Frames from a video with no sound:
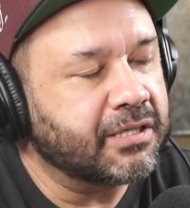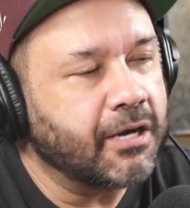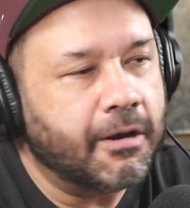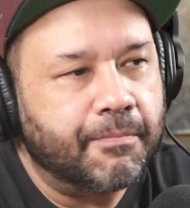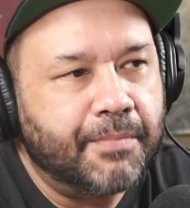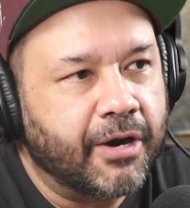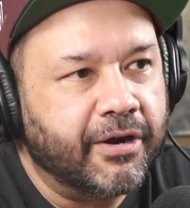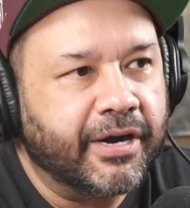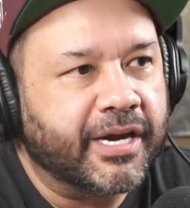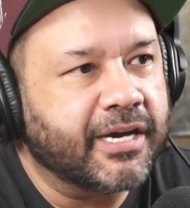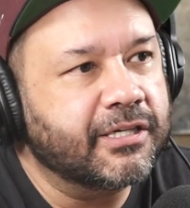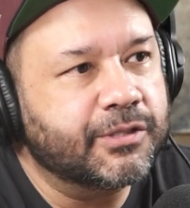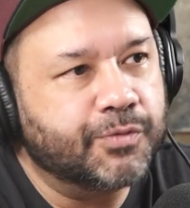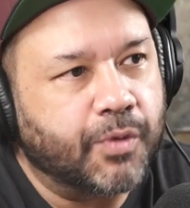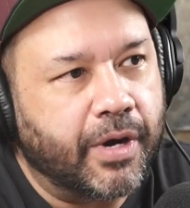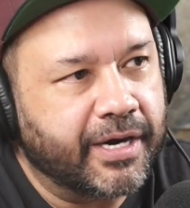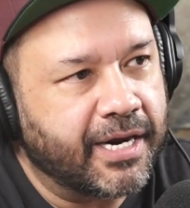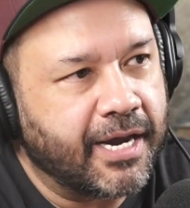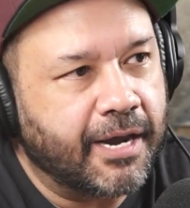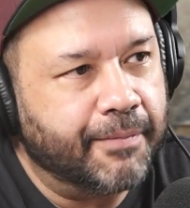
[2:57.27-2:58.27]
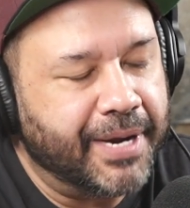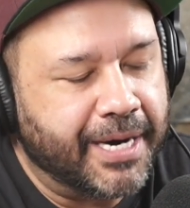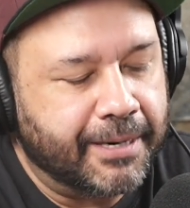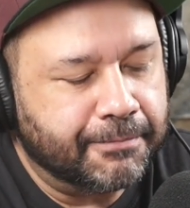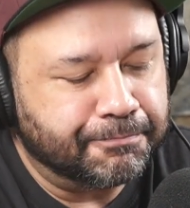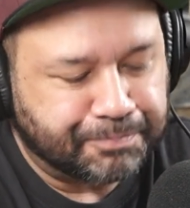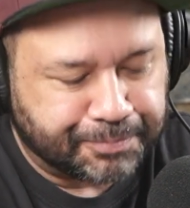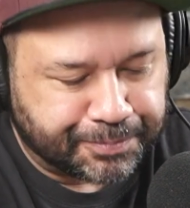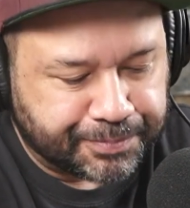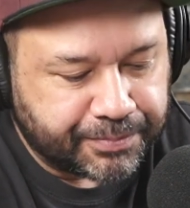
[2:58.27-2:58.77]
So Americans won't
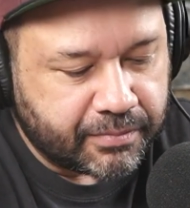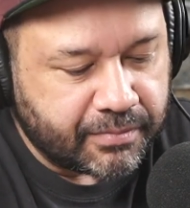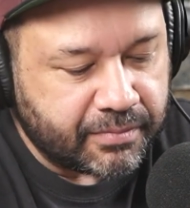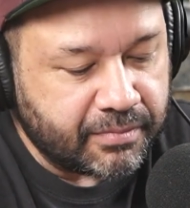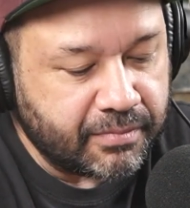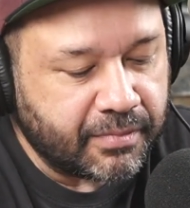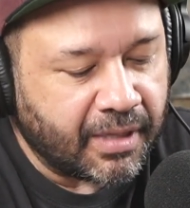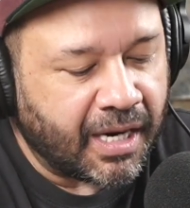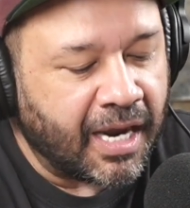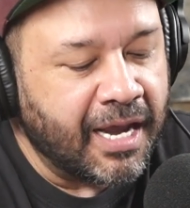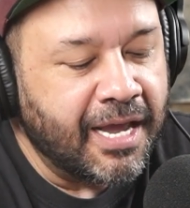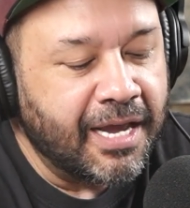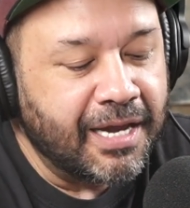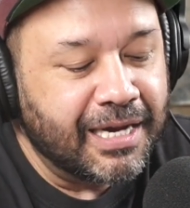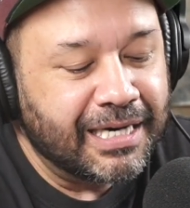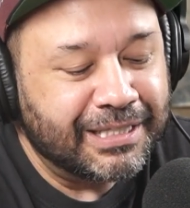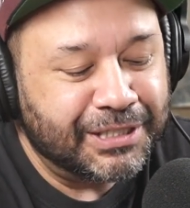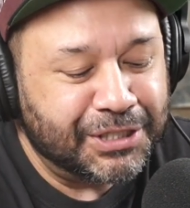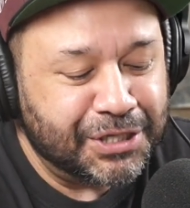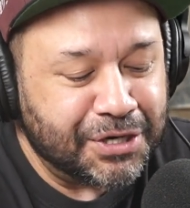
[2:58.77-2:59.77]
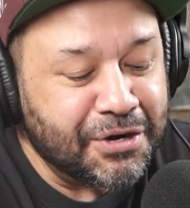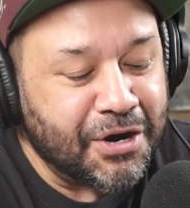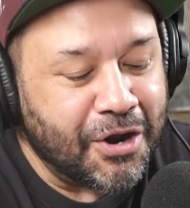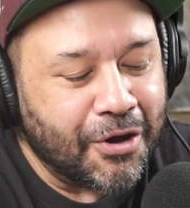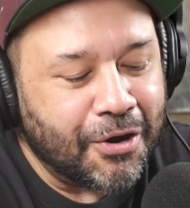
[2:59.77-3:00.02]
come in. Do